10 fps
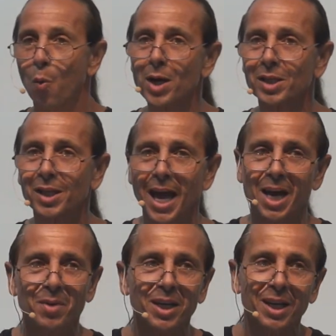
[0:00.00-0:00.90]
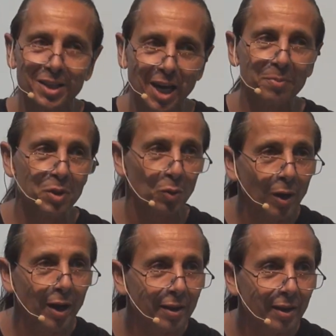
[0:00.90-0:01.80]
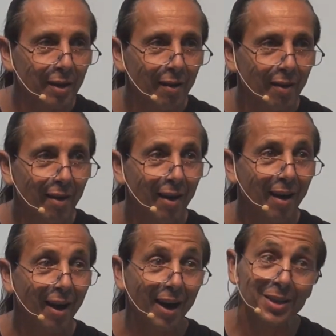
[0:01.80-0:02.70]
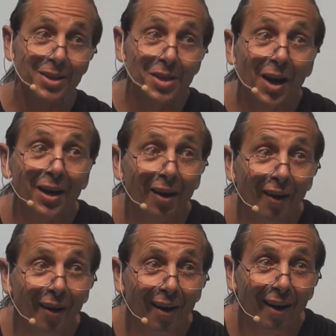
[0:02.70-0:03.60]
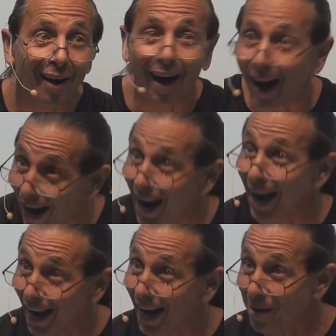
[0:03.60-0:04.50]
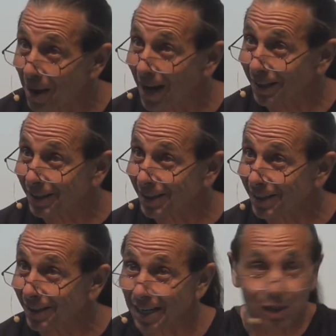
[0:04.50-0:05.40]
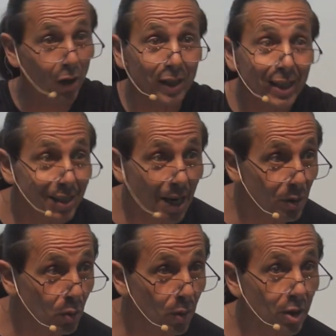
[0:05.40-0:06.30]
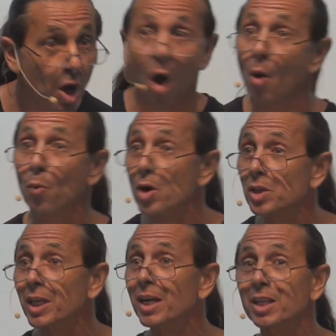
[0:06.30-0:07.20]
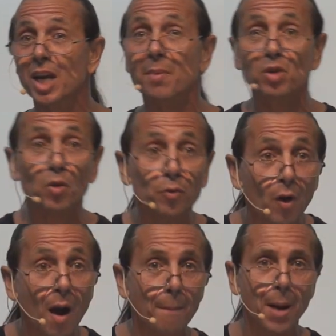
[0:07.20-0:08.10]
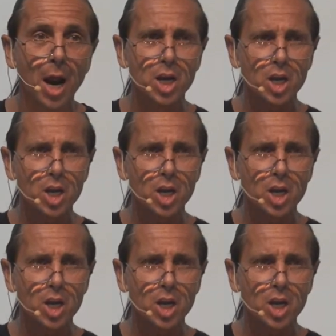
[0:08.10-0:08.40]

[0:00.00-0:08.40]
What's the enemy going to tempt you with? A desire. Amen? That's all he can tempt you with. And where is he going to tempt you from?